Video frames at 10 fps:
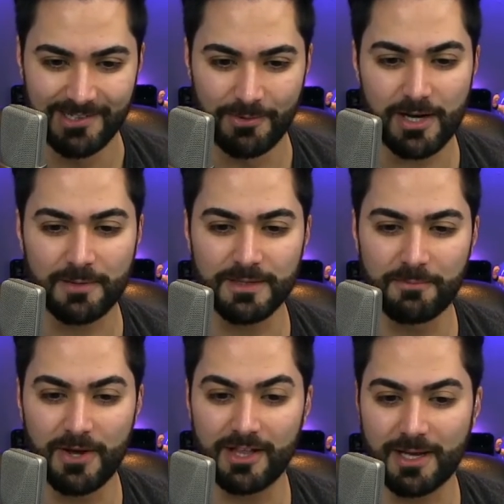
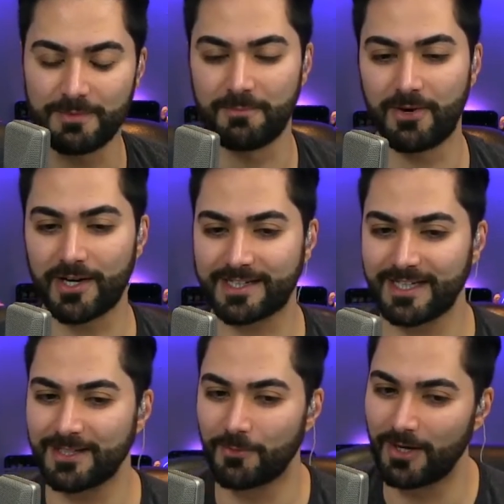Welcome to
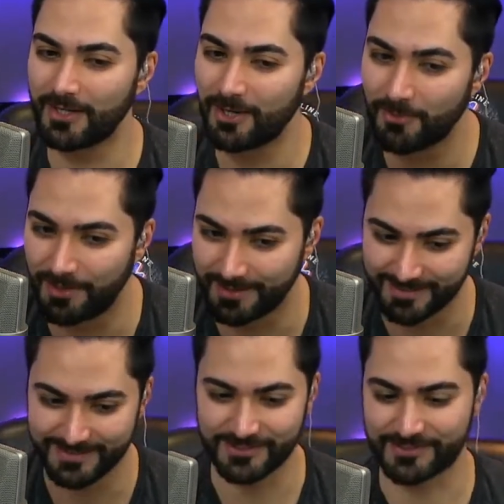Marketing
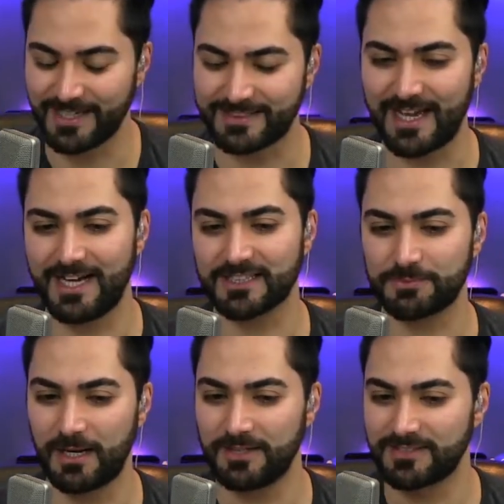101. Just get the
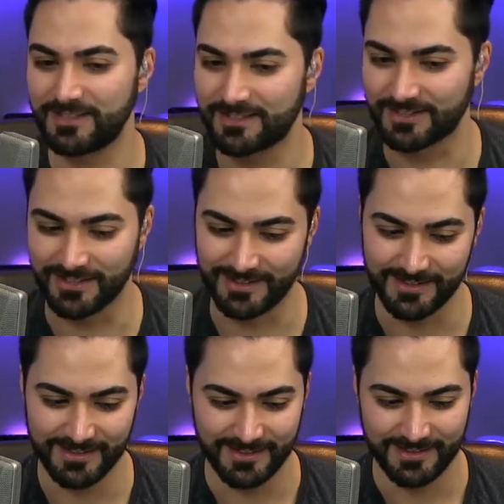housewives and you're good.
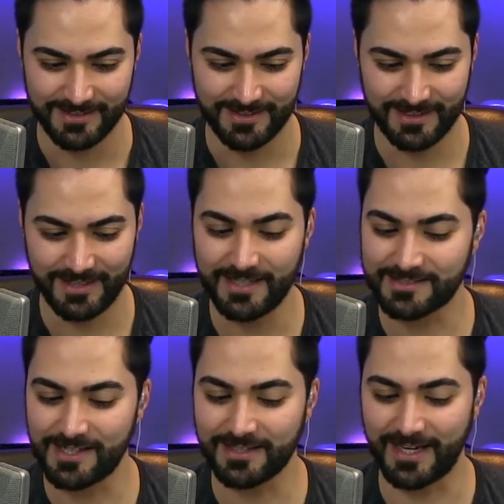Hey,
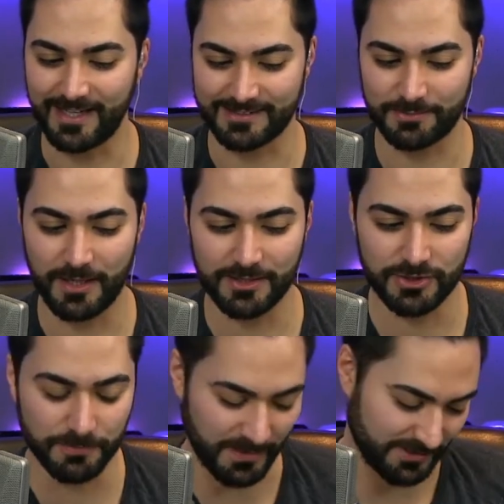Suncast, why
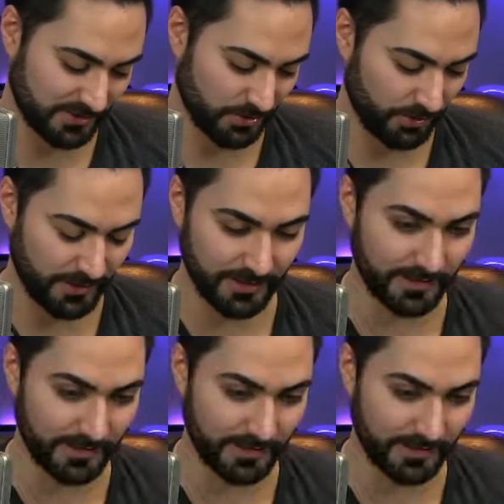don't you pick a story